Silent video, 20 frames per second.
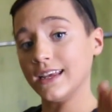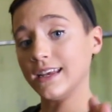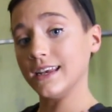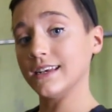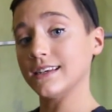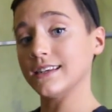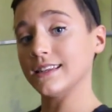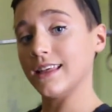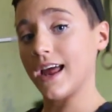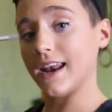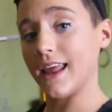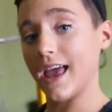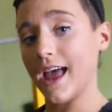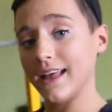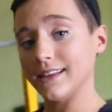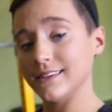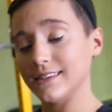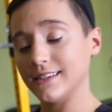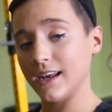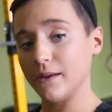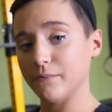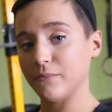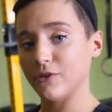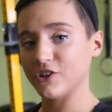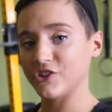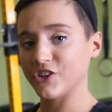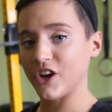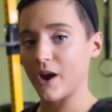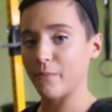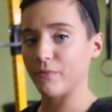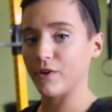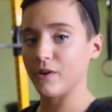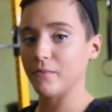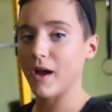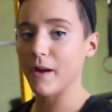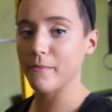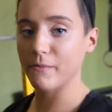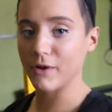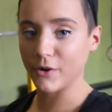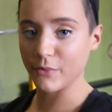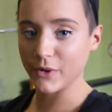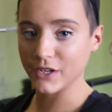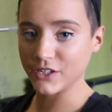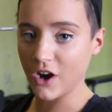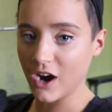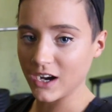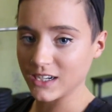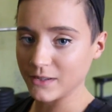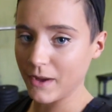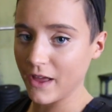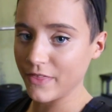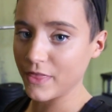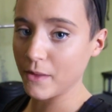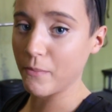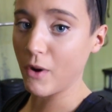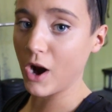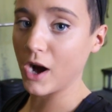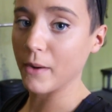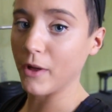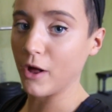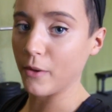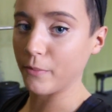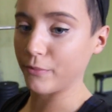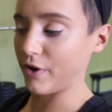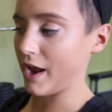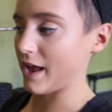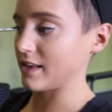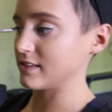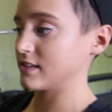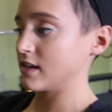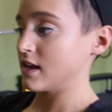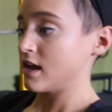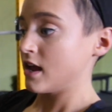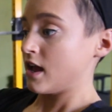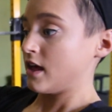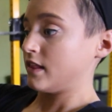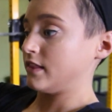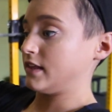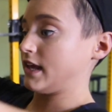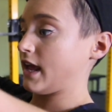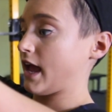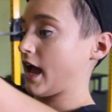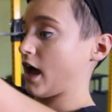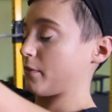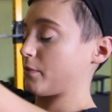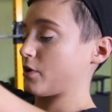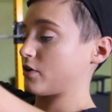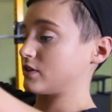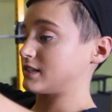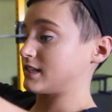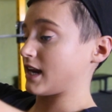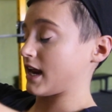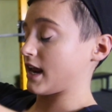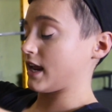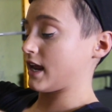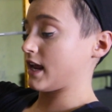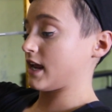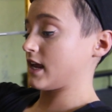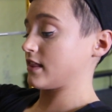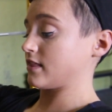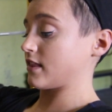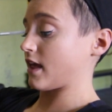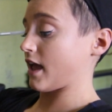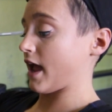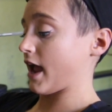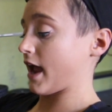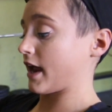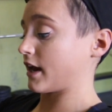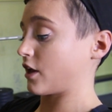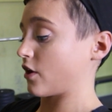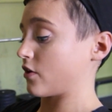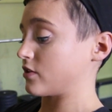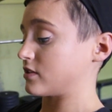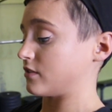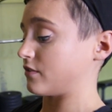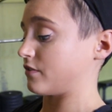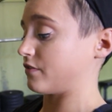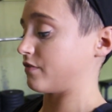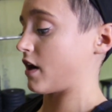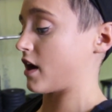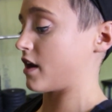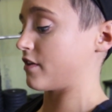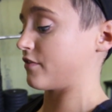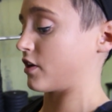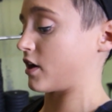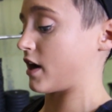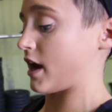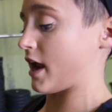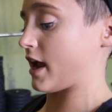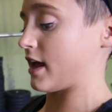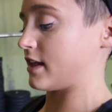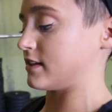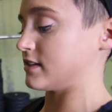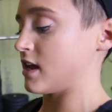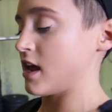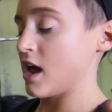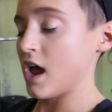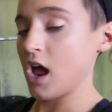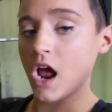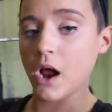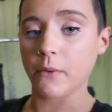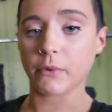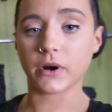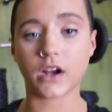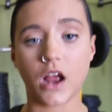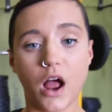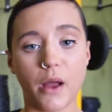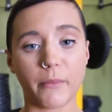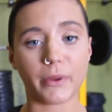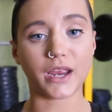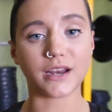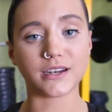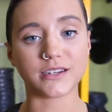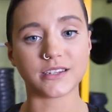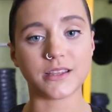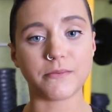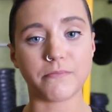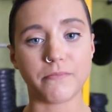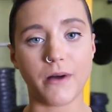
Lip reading: into that headstand push-up, remember we talked about the barbell press. The elbows stay in, the head goes in front of your hands, and we're coming into the